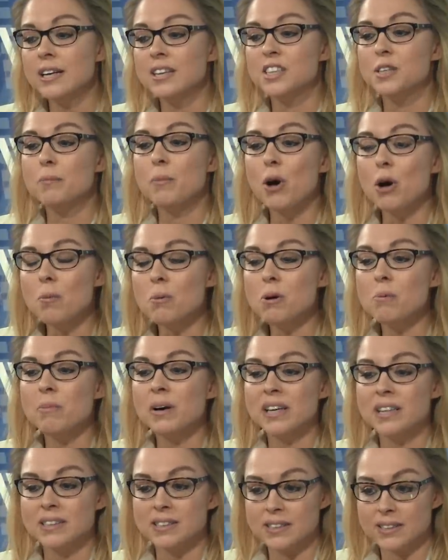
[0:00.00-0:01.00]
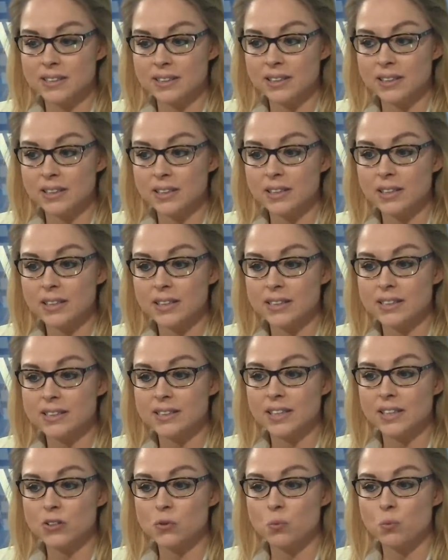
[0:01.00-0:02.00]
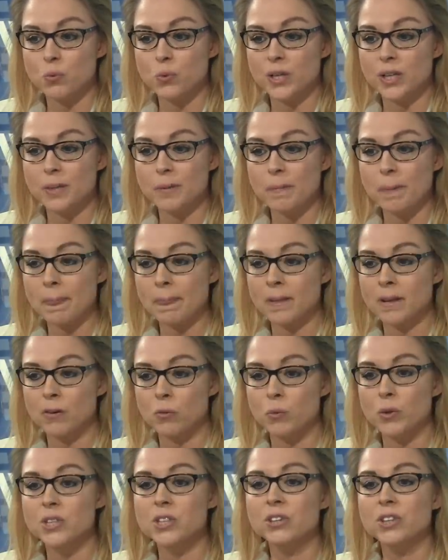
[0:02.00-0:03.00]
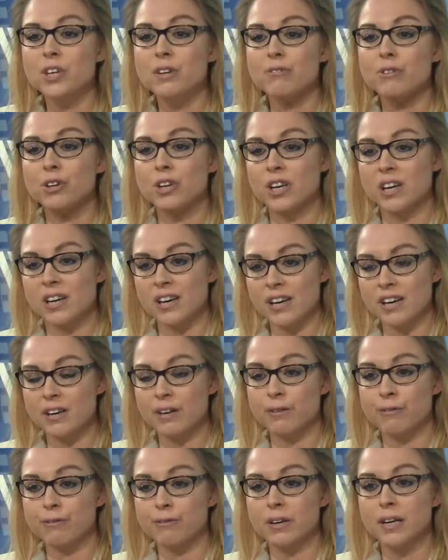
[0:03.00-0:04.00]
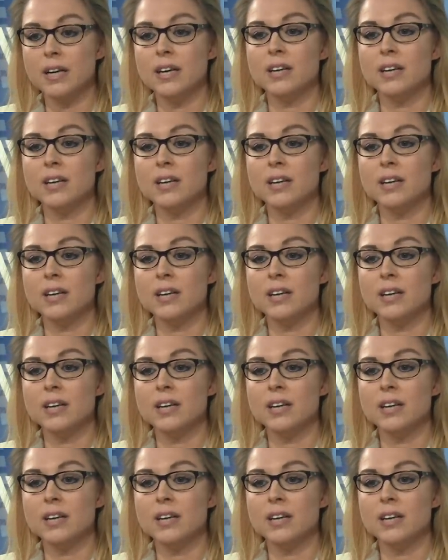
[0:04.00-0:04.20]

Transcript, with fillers: The problem I see is that we, we don't even have